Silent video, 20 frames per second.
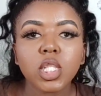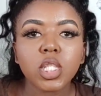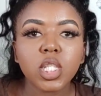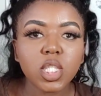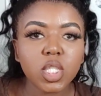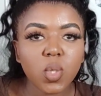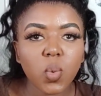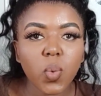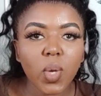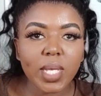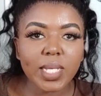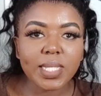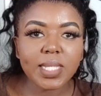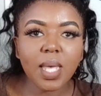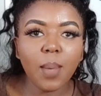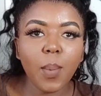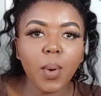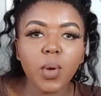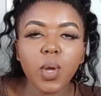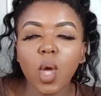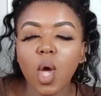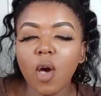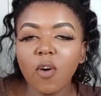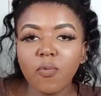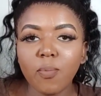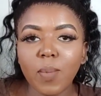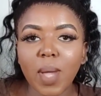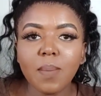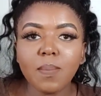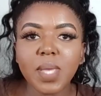just a quick summary
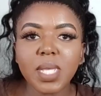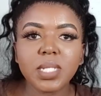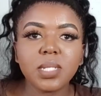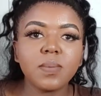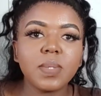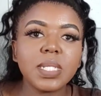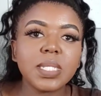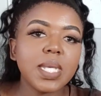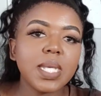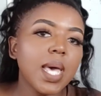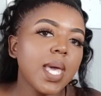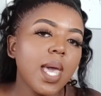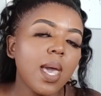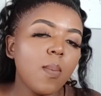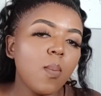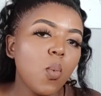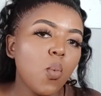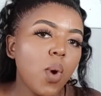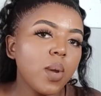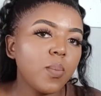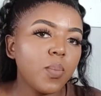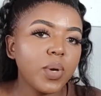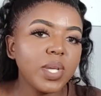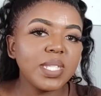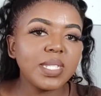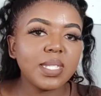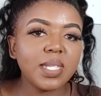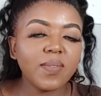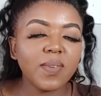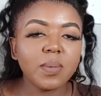of my measurements. I am
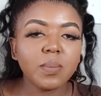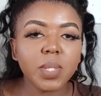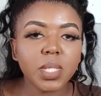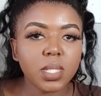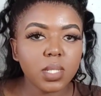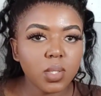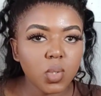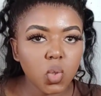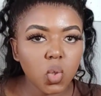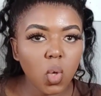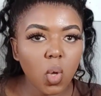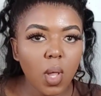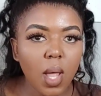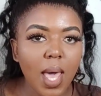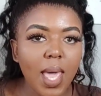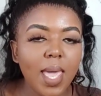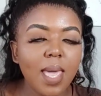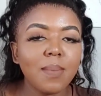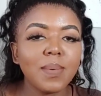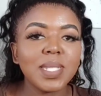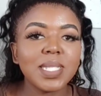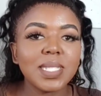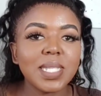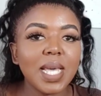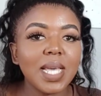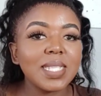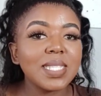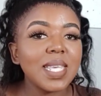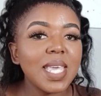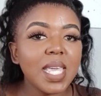1.7 meters tall. I am a
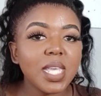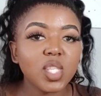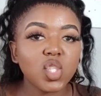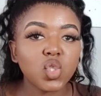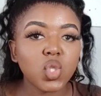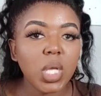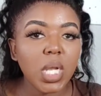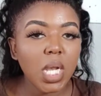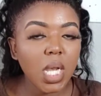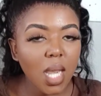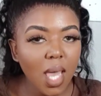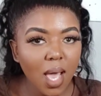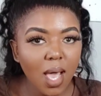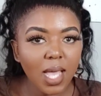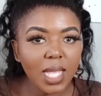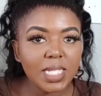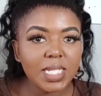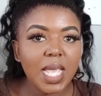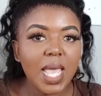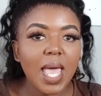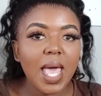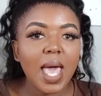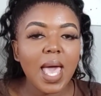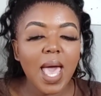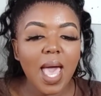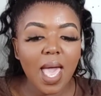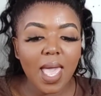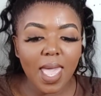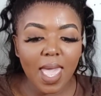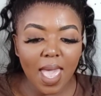size extra large.
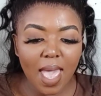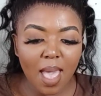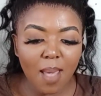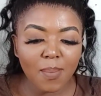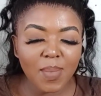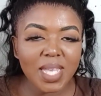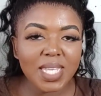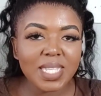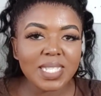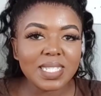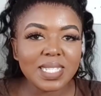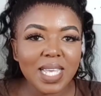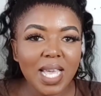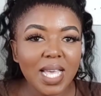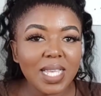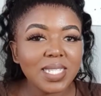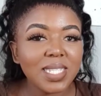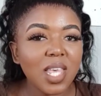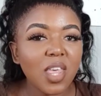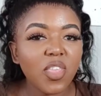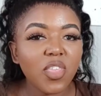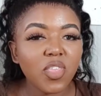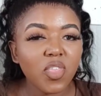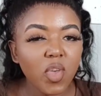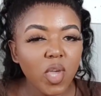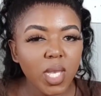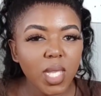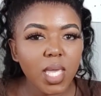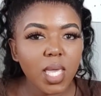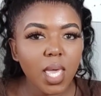I am a size
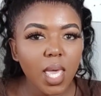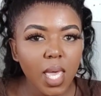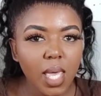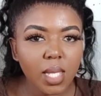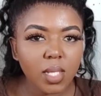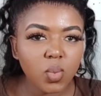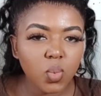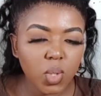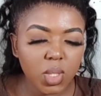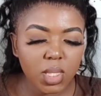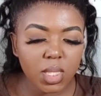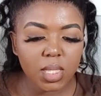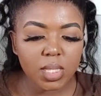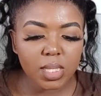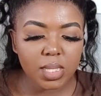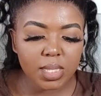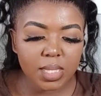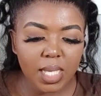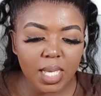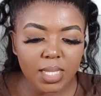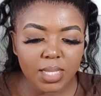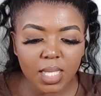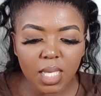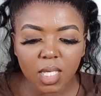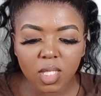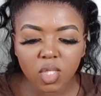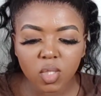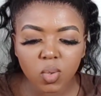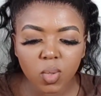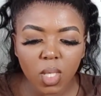38, which is a size
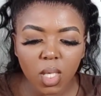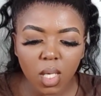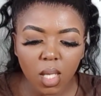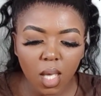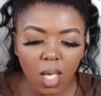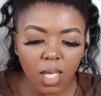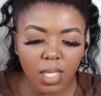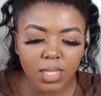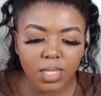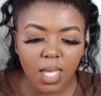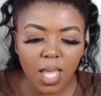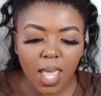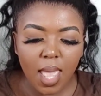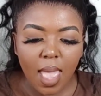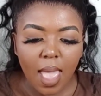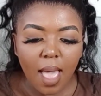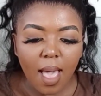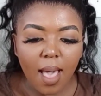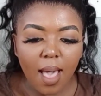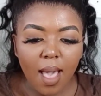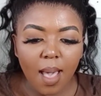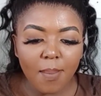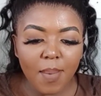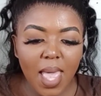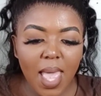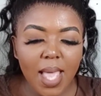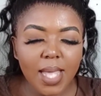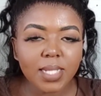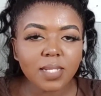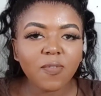extra large.
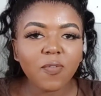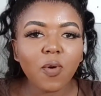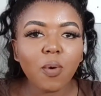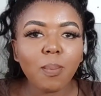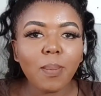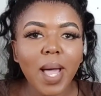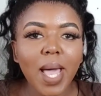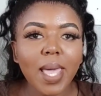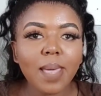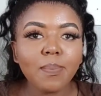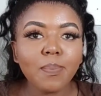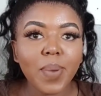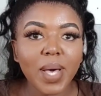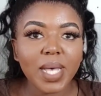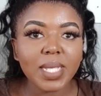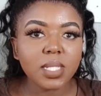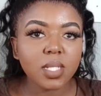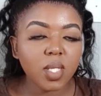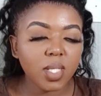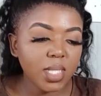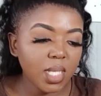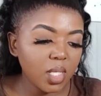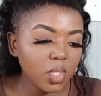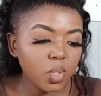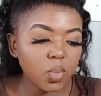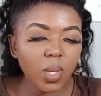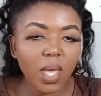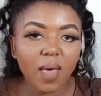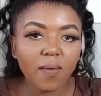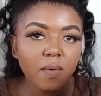Um, and for my bust, because I
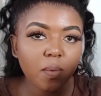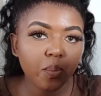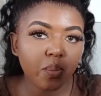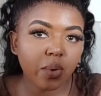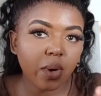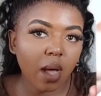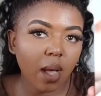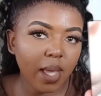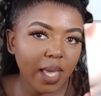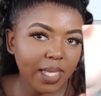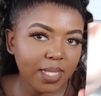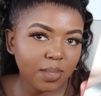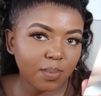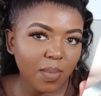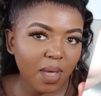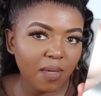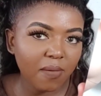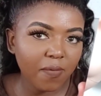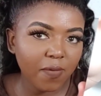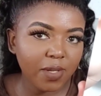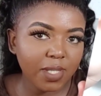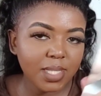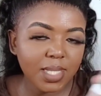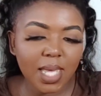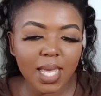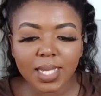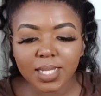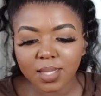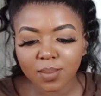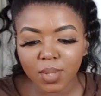do have a bra as my
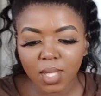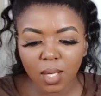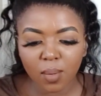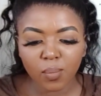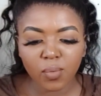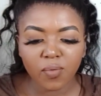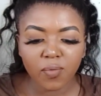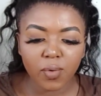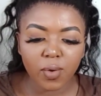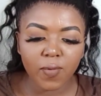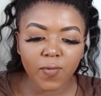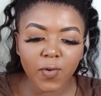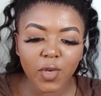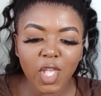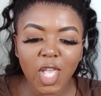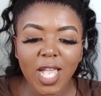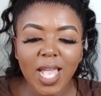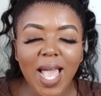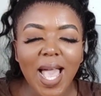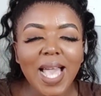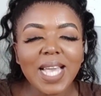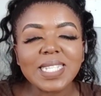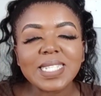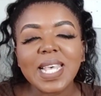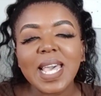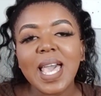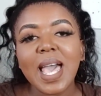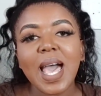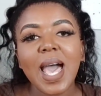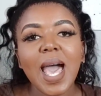first item that I'm reviewing for you guys,
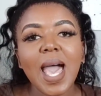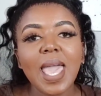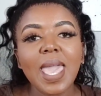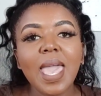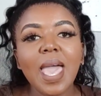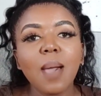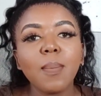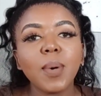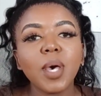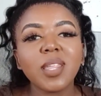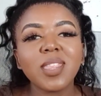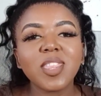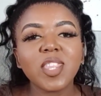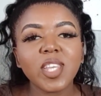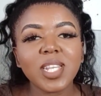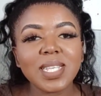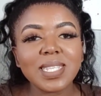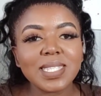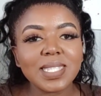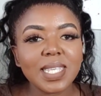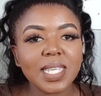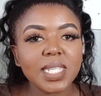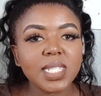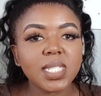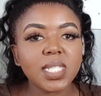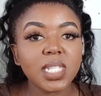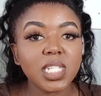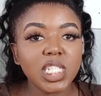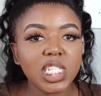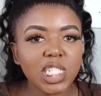I am a
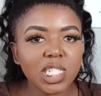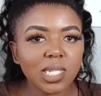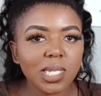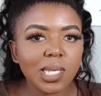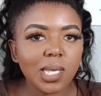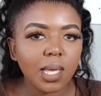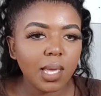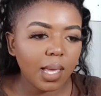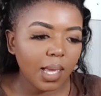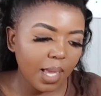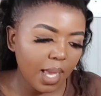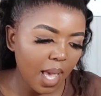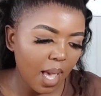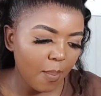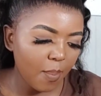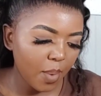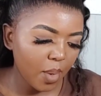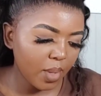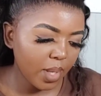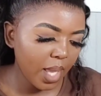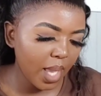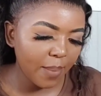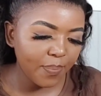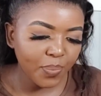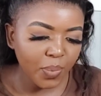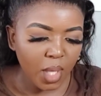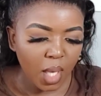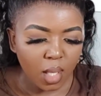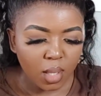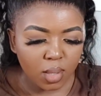36G cup.
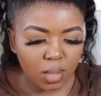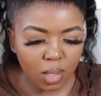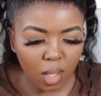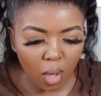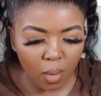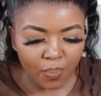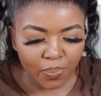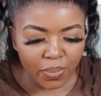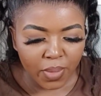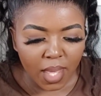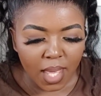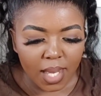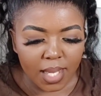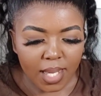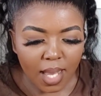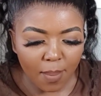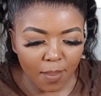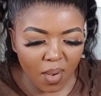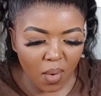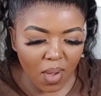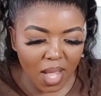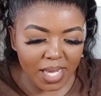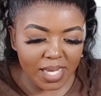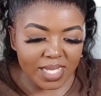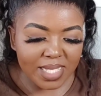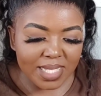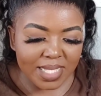Okay, so number one,